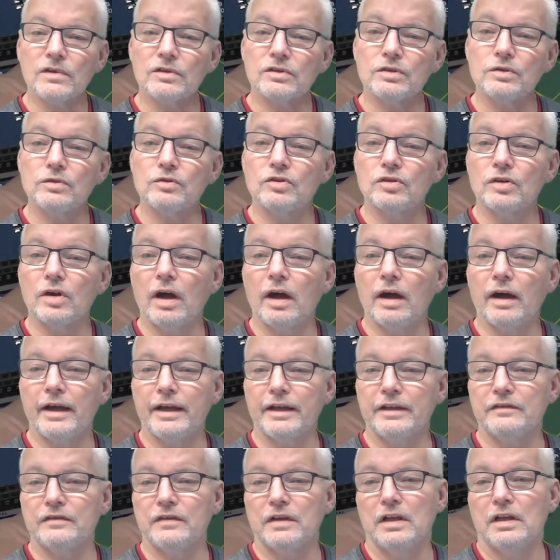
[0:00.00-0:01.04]
to
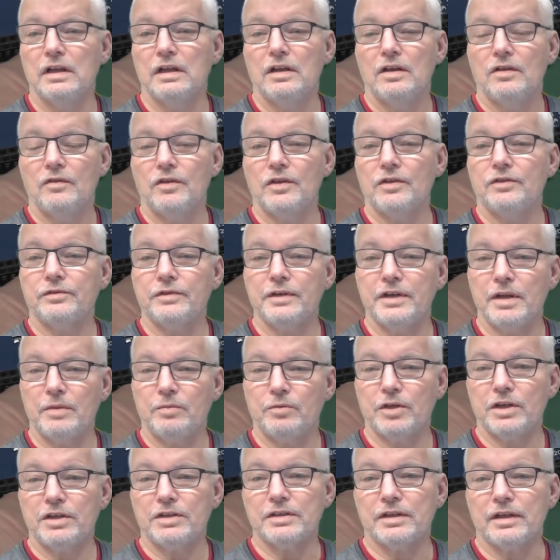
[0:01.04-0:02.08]
drive the 3D
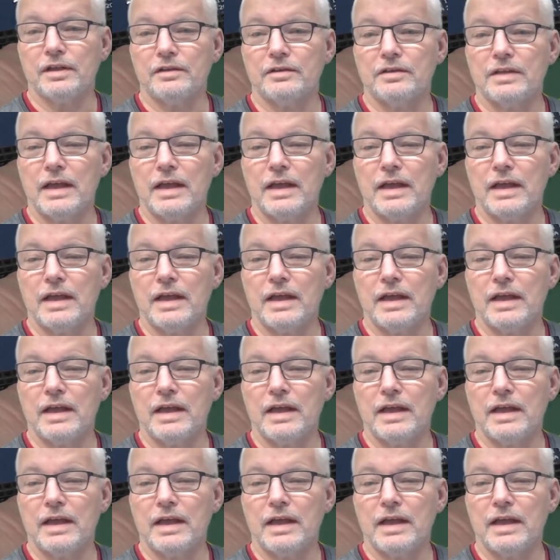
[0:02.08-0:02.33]
printer.